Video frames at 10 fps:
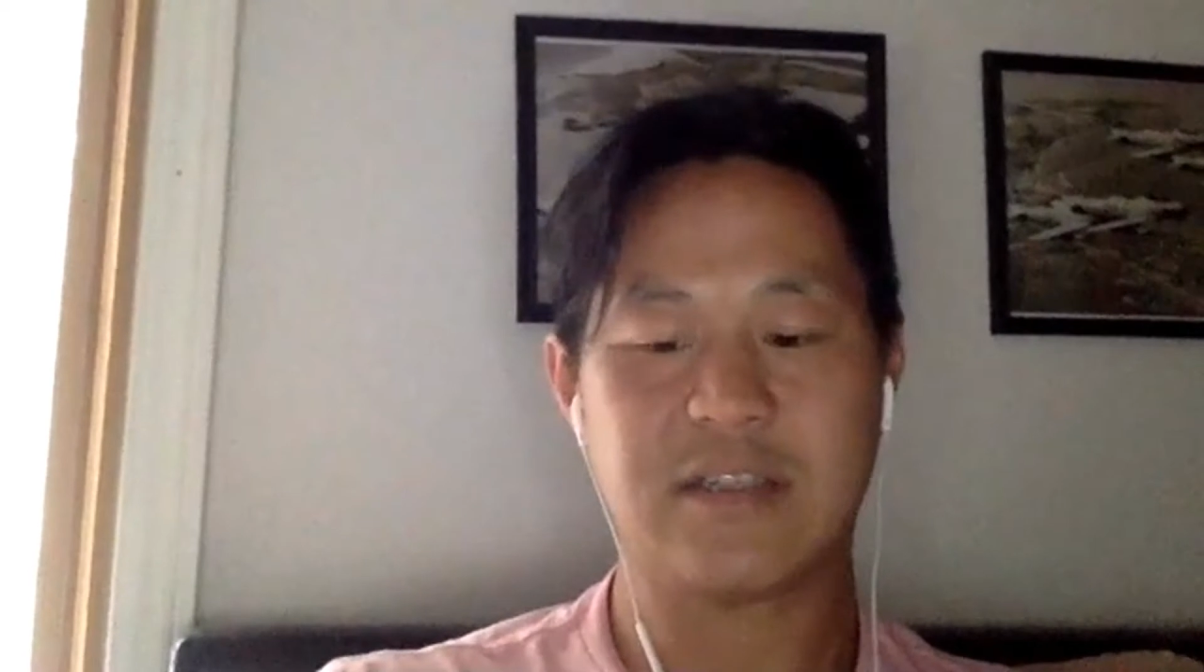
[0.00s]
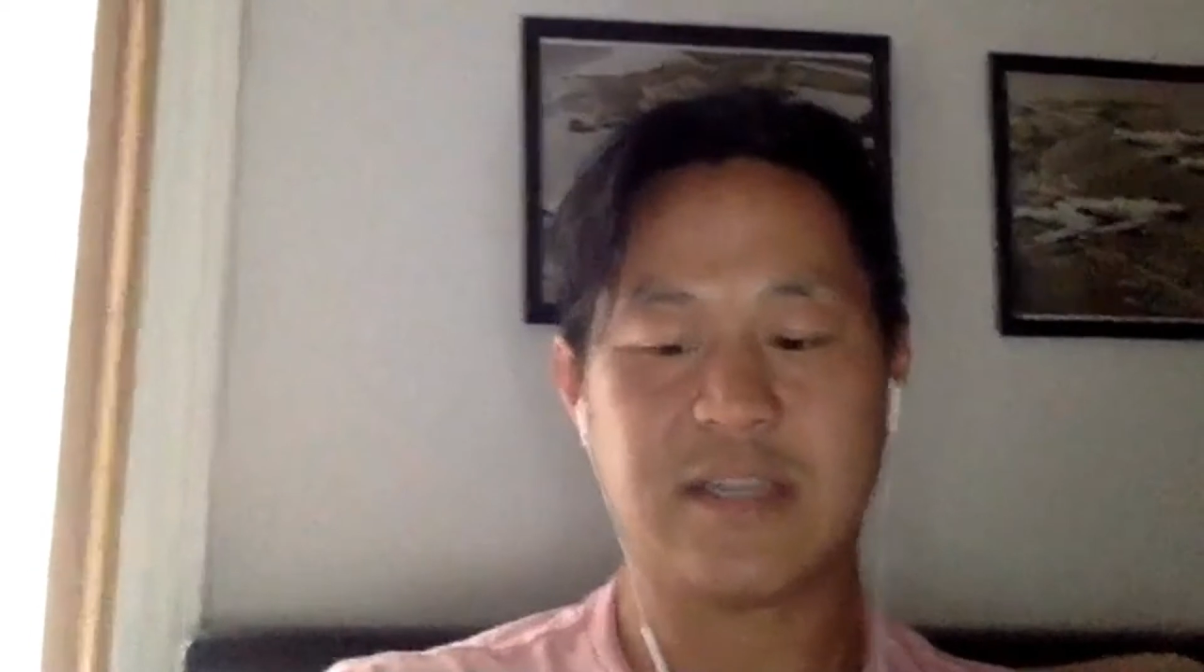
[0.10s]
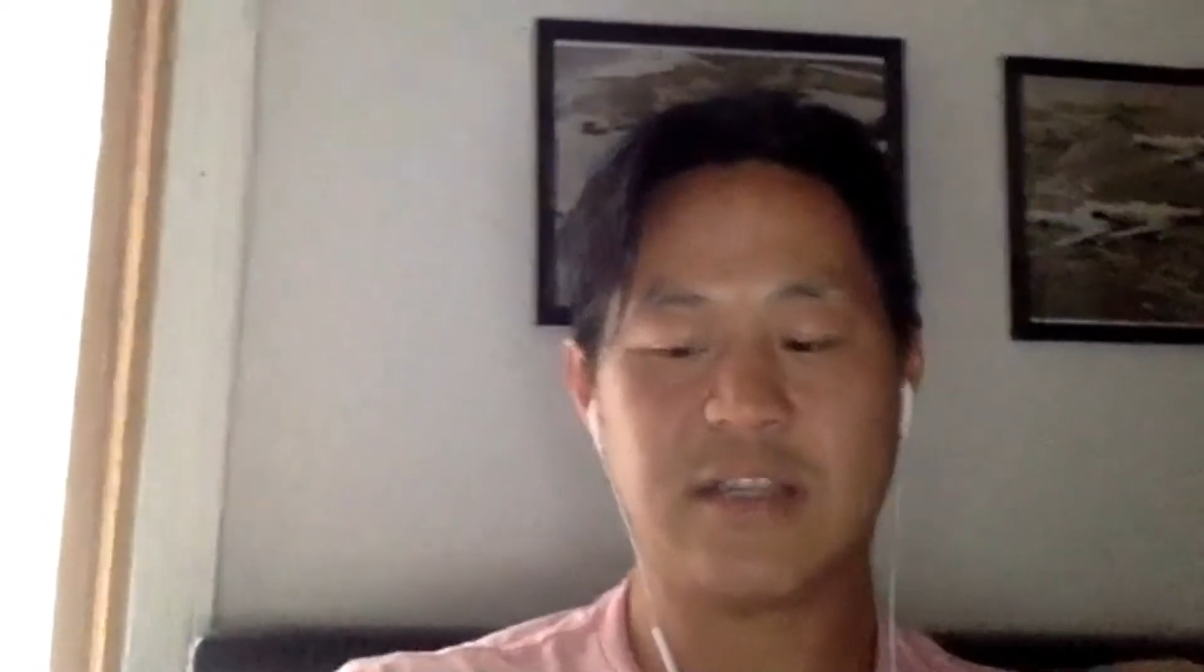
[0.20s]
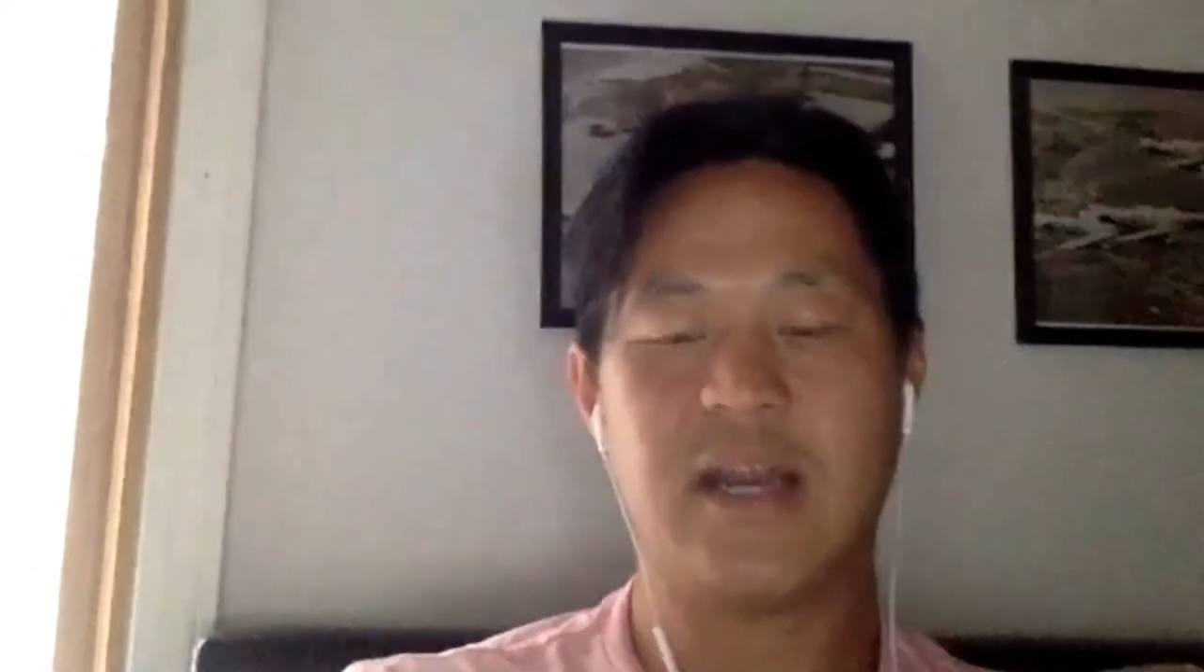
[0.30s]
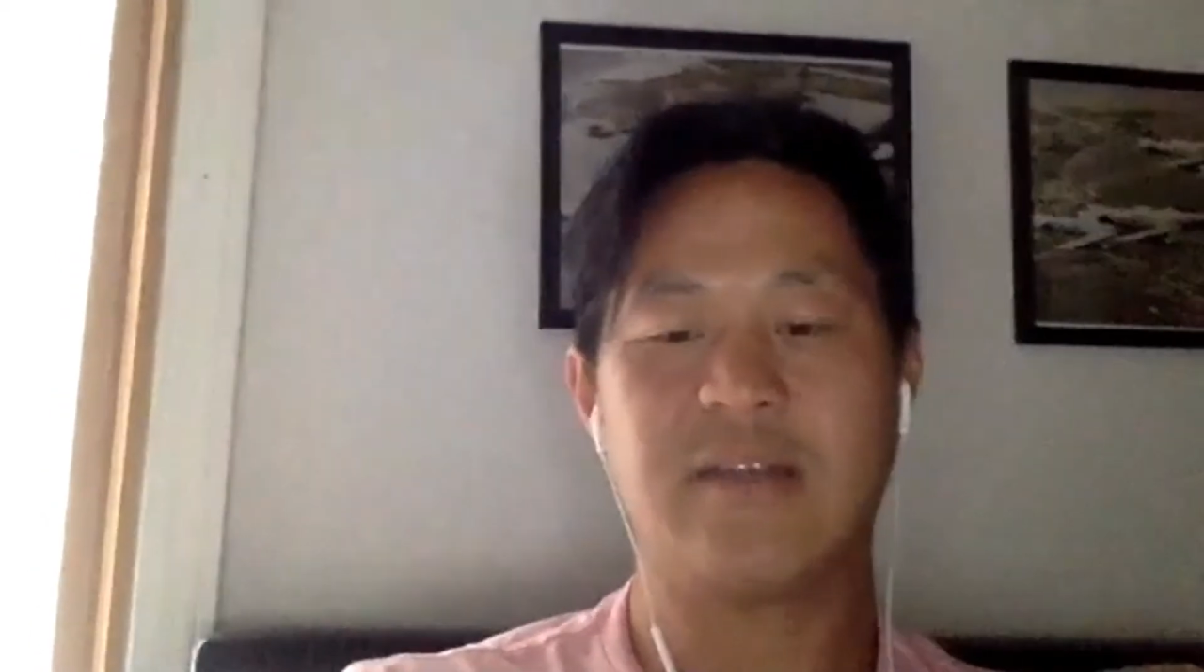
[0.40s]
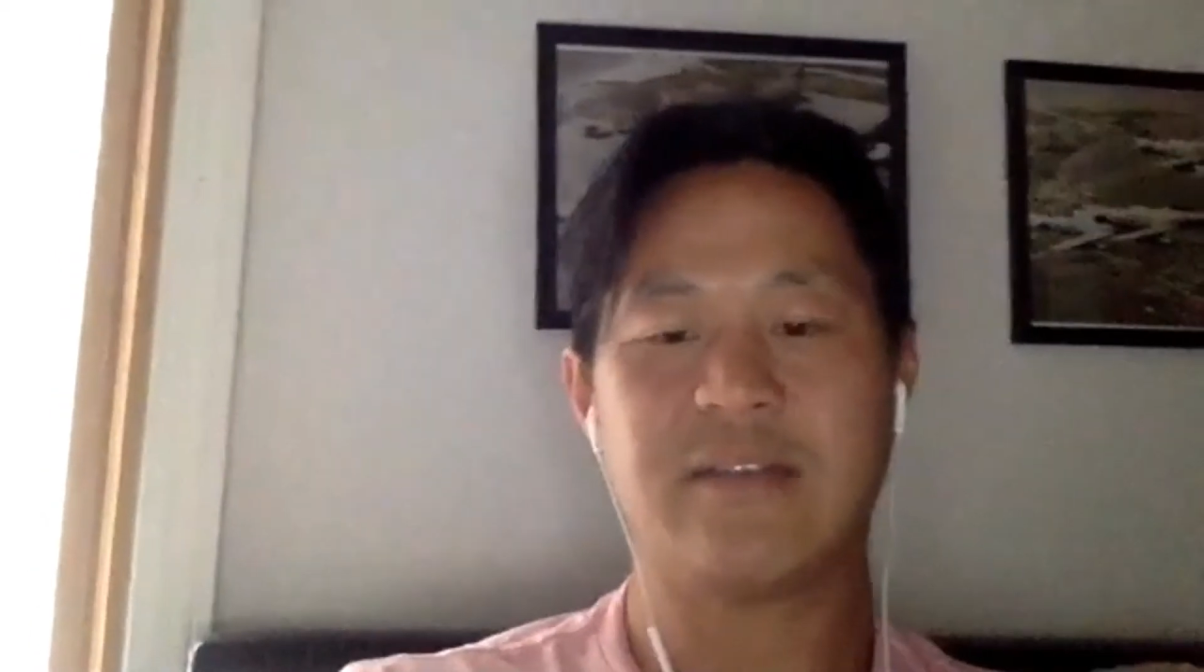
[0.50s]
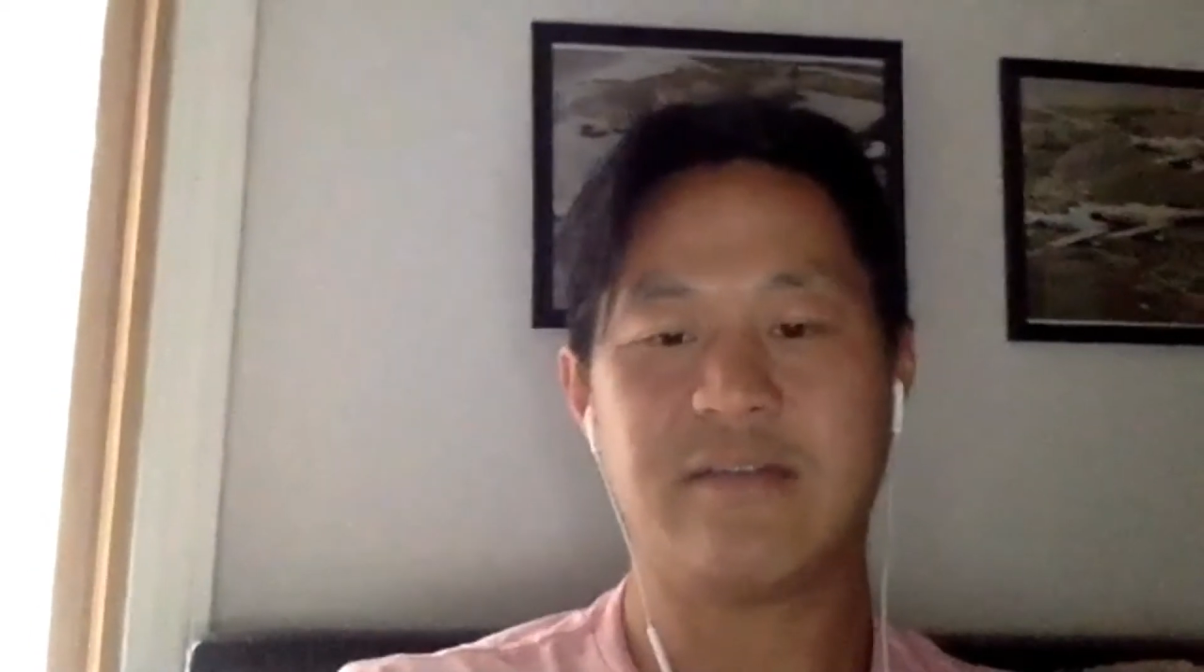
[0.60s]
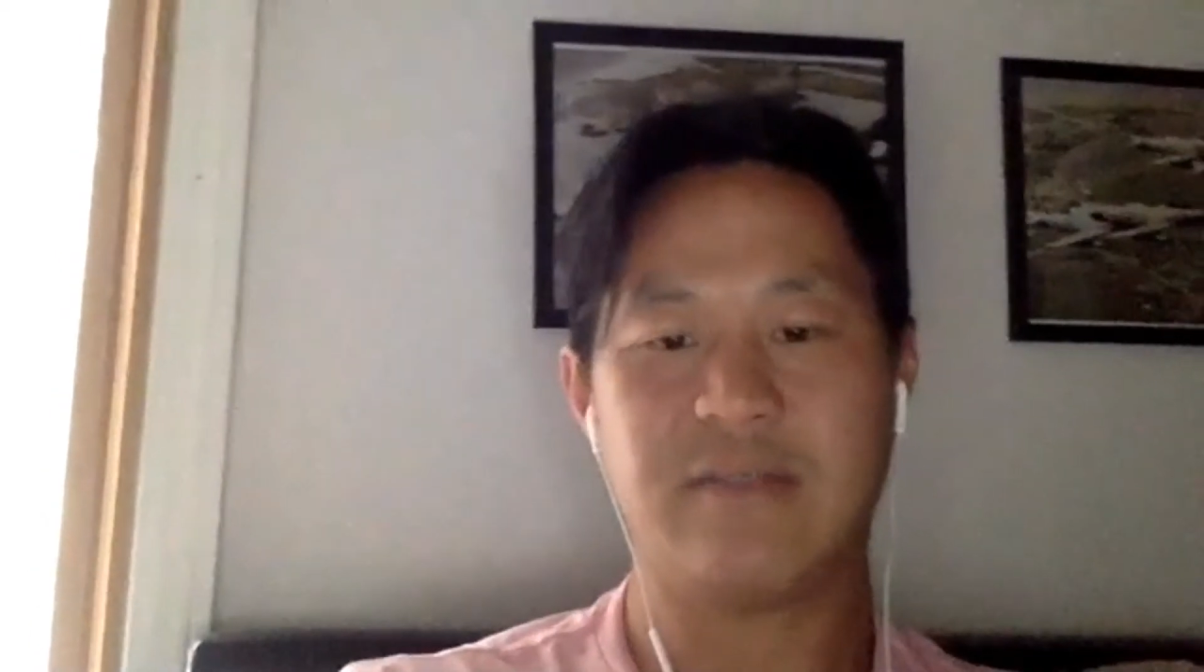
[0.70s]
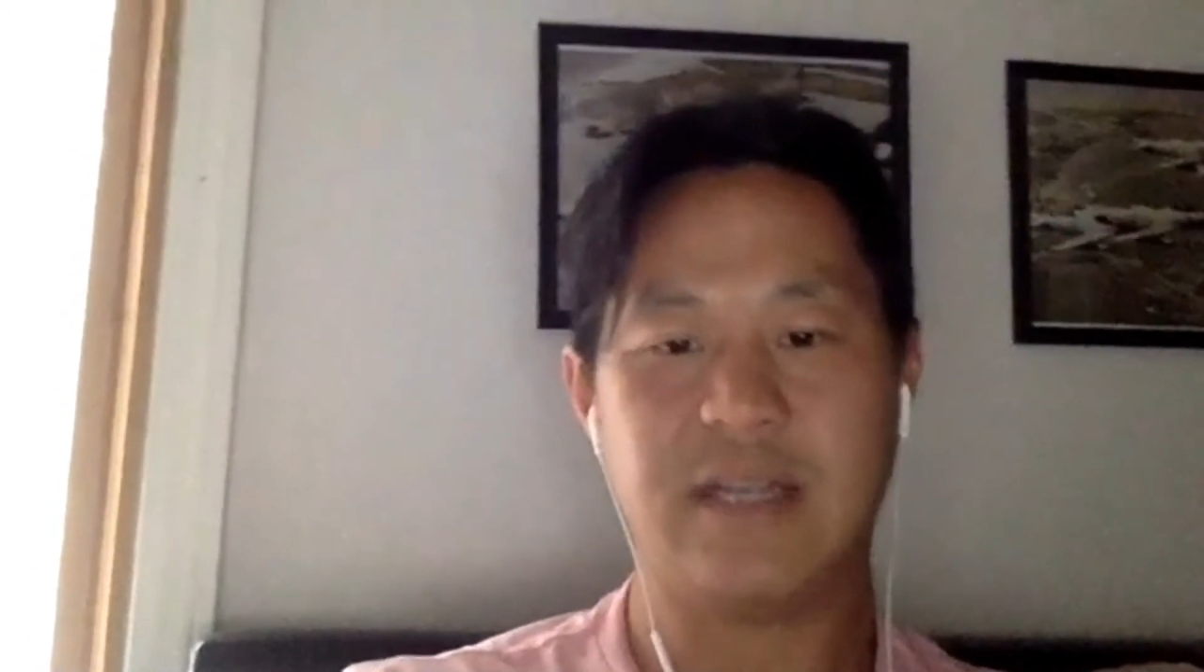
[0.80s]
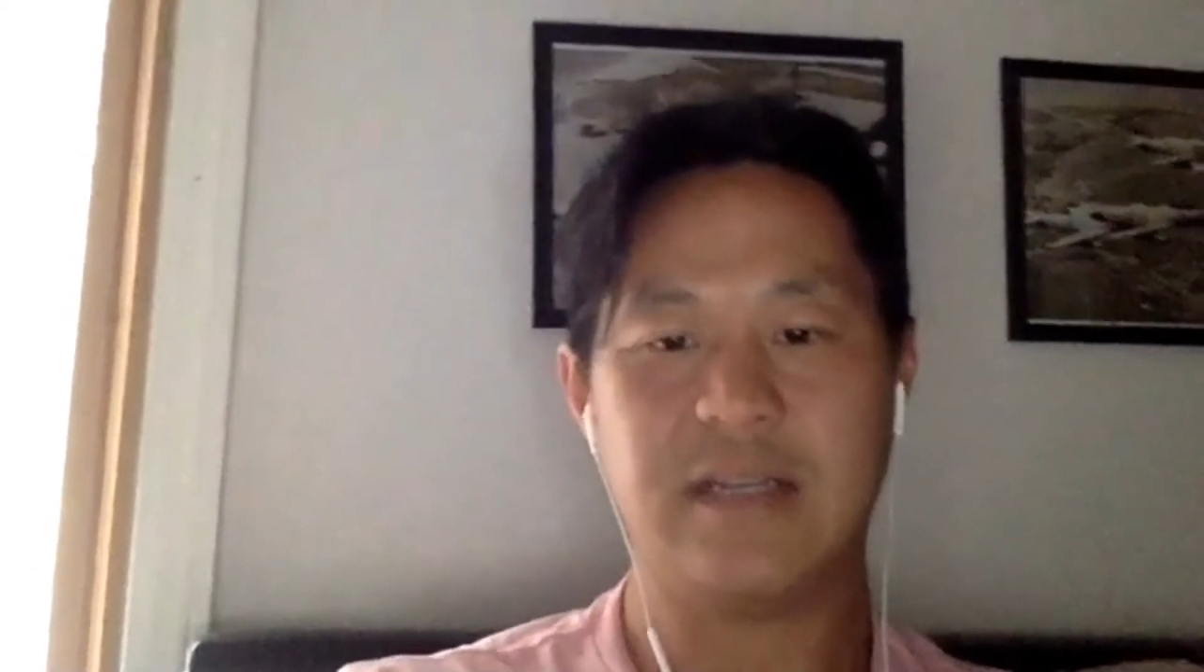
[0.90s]
like you have to
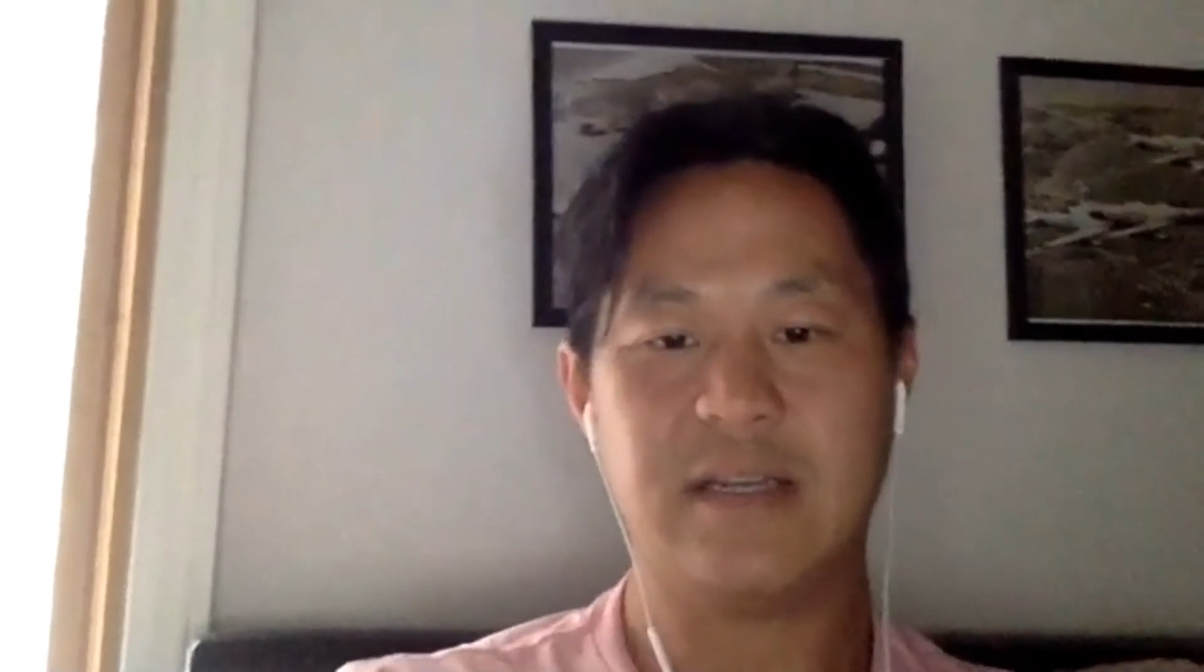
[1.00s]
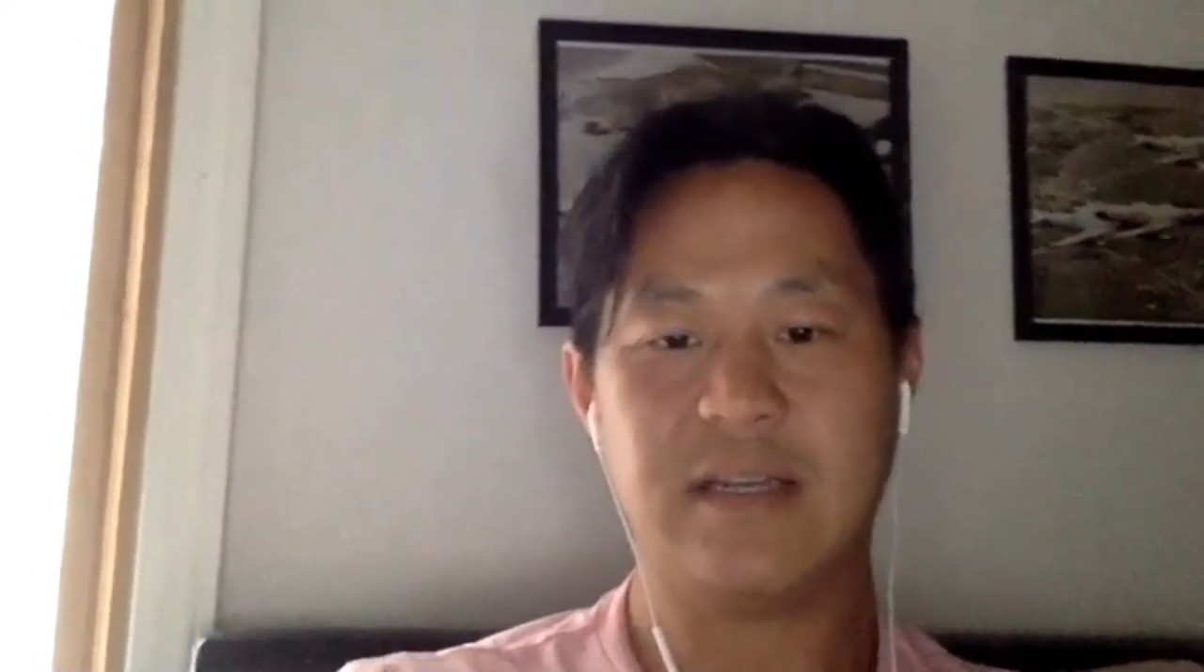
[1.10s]
fight.